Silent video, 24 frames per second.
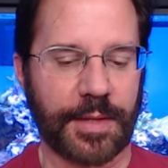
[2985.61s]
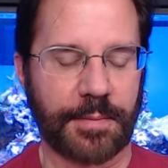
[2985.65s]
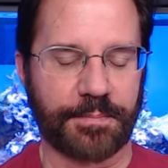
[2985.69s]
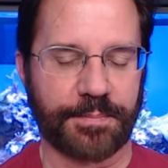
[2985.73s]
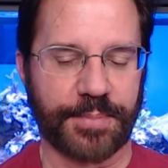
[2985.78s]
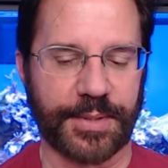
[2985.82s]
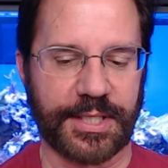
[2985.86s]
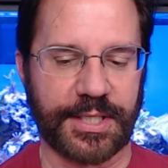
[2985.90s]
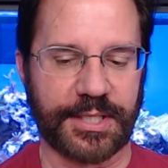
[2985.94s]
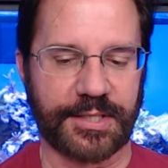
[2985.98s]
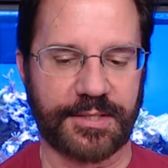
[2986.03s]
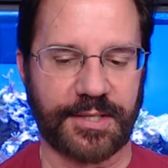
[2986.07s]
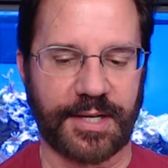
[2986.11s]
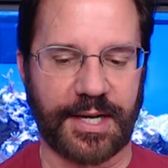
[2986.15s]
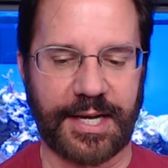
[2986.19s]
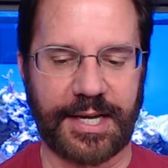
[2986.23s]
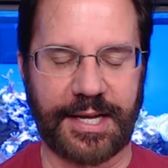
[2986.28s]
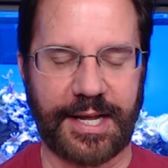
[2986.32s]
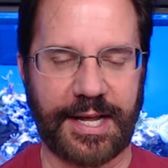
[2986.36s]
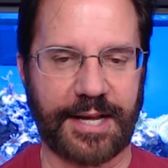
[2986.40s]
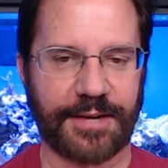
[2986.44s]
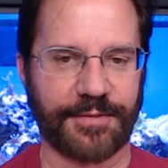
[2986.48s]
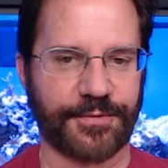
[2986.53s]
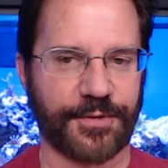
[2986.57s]
But I
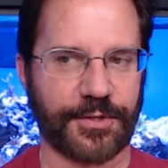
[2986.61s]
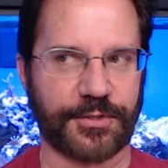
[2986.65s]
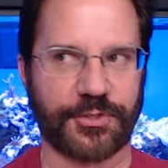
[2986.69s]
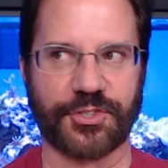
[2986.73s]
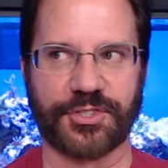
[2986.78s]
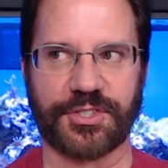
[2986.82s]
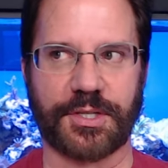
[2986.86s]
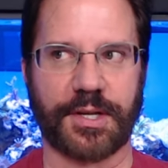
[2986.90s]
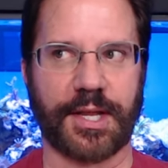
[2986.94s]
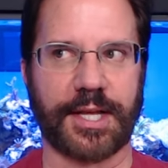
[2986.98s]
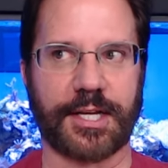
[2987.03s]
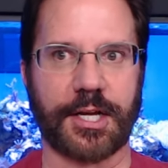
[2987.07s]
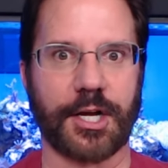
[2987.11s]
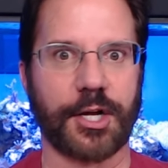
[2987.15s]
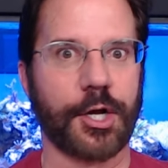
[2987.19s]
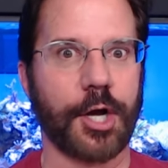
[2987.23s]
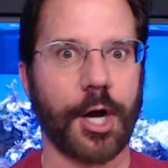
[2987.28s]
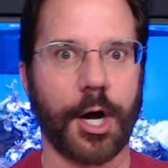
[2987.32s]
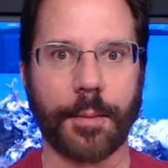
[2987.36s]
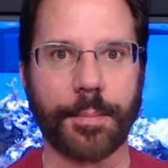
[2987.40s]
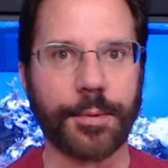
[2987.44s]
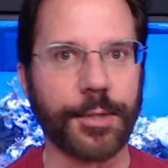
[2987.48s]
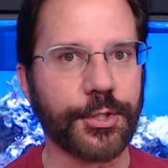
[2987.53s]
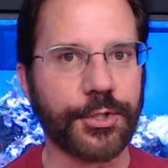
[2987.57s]
have just like a
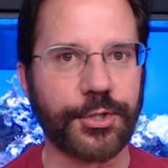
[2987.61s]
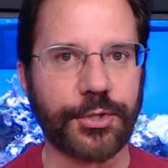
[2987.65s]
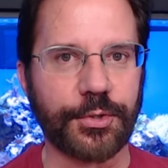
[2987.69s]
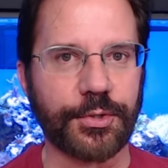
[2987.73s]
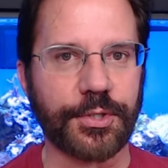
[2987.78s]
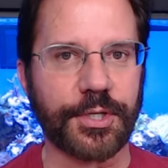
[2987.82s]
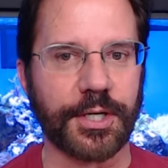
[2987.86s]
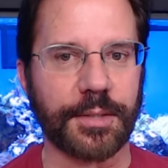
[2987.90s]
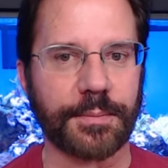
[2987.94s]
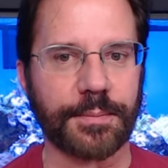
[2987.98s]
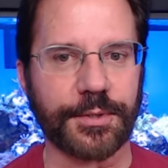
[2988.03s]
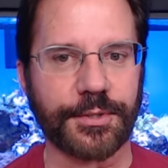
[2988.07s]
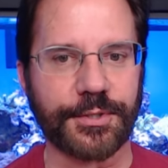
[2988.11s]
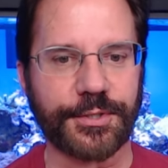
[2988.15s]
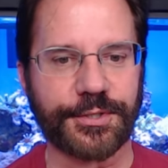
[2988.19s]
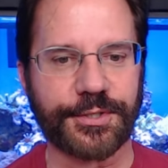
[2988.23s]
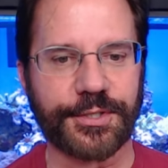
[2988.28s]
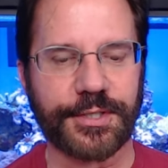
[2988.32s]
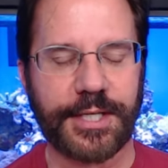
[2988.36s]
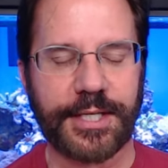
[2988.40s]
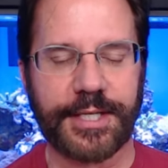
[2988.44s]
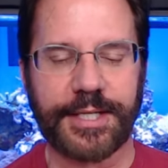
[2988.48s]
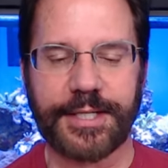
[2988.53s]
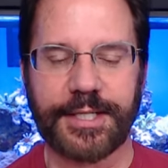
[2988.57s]
couple of cucumbers,
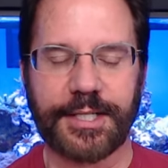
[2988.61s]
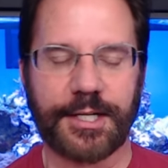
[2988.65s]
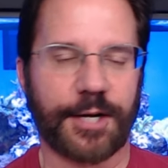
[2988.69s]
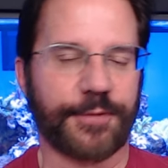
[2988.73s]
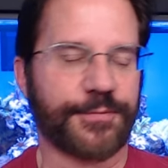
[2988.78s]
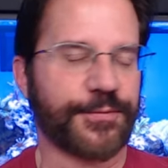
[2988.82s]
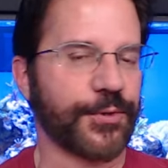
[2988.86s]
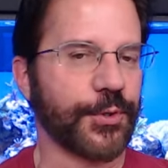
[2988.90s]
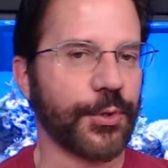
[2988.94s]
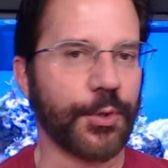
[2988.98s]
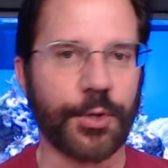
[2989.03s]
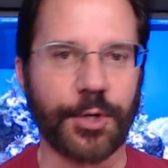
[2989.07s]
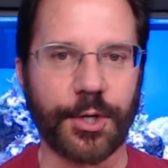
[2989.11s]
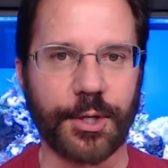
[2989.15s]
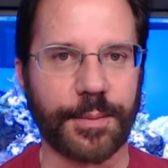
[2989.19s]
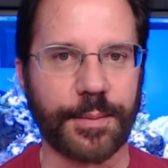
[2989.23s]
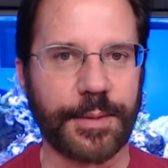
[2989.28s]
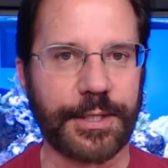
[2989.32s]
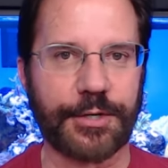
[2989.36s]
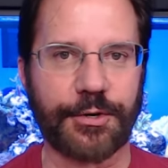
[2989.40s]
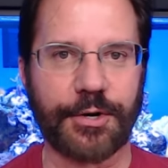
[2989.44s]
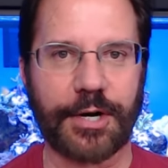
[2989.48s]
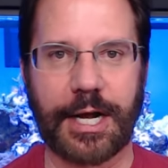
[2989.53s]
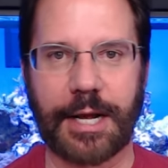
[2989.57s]
a few hermit
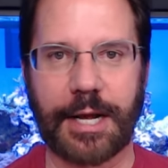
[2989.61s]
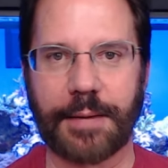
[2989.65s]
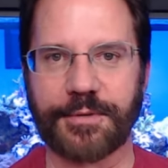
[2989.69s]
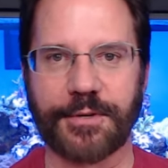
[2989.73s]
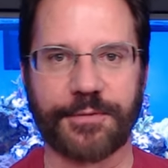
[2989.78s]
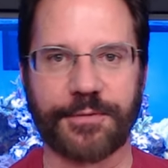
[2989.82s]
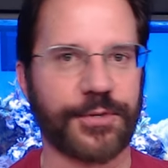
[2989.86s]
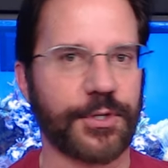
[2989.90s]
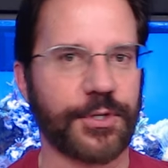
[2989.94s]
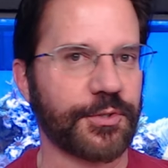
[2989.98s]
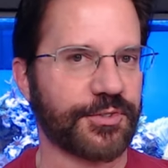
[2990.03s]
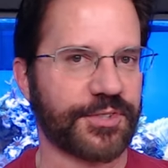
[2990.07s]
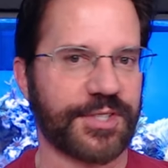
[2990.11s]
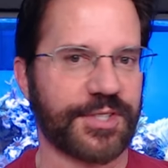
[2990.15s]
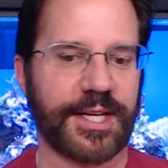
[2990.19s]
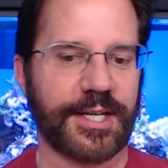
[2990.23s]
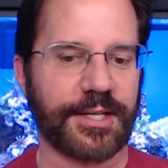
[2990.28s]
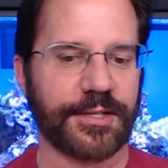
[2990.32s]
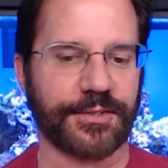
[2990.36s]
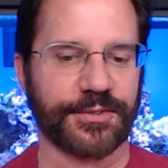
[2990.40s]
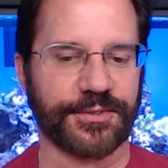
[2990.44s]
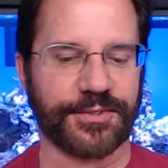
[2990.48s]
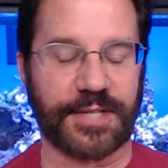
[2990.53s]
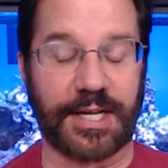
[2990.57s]
crabs, a few
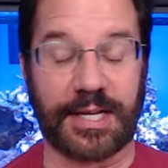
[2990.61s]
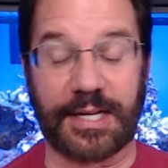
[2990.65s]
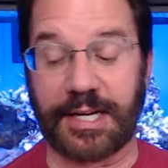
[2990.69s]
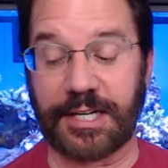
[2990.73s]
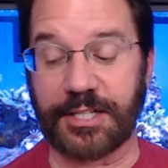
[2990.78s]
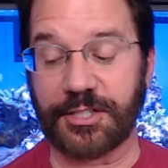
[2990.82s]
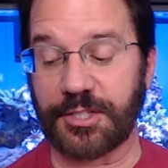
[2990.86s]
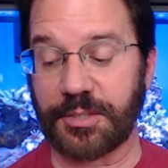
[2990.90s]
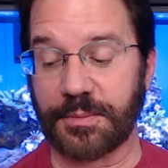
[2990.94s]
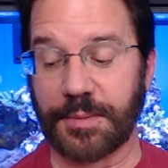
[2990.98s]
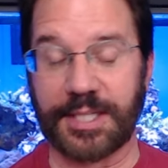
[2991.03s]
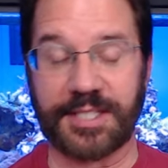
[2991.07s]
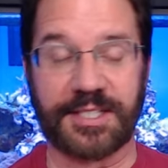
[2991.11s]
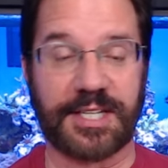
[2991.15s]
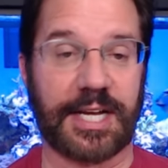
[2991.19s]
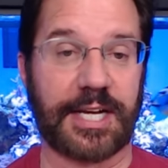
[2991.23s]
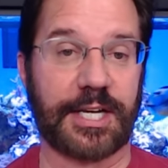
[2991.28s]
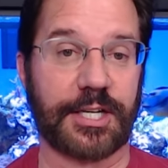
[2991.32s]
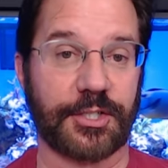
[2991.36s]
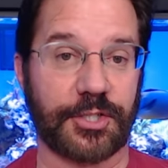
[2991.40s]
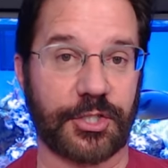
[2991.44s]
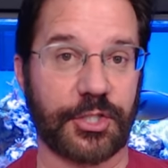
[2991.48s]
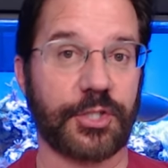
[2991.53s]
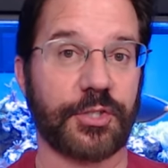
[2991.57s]
snails. Actually, my tank
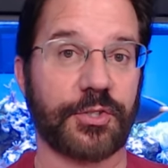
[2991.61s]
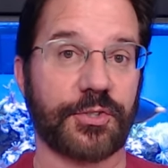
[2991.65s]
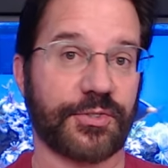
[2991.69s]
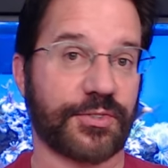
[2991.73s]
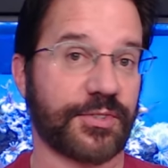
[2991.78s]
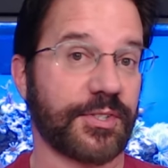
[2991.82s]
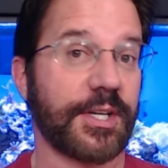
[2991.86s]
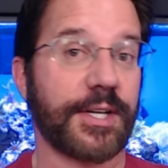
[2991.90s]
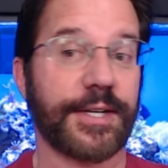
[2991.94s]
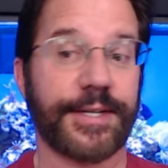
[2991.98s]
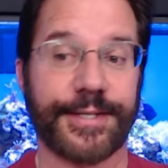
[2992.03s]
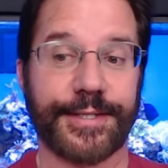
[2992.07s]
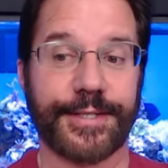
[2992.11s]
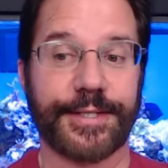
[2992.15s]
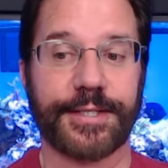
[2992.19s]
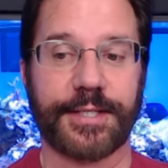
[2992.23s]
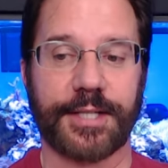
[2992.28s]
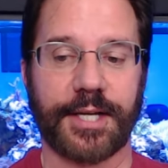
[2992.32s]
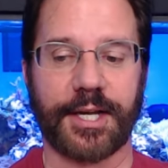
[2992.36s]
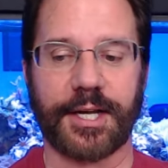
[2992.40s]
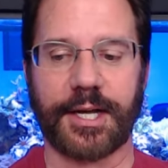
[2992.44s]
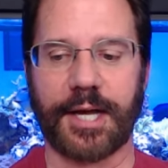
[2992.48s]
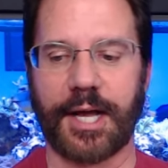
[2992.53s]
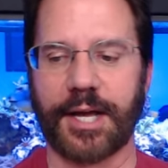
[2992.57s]
could use
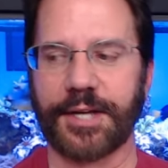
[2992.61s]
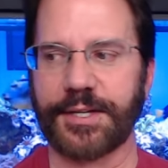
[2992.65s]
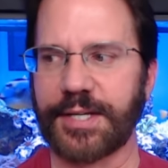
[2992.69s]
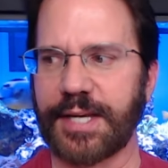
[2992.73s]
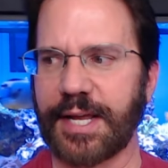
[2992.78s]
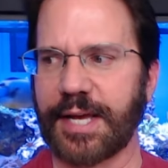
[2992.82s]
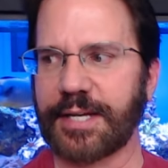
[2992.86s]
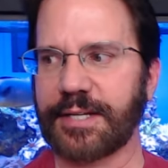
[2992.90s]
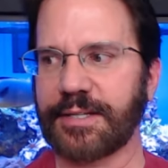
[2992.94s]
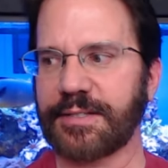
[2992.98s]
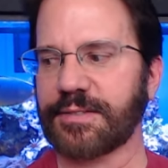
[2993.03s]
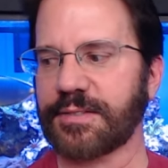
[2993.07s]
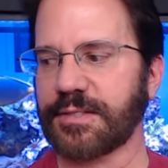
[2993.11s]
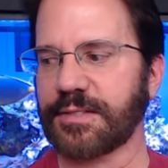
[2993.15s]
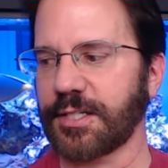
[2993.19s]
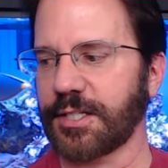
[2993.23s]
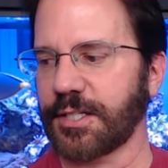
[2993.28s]
a nice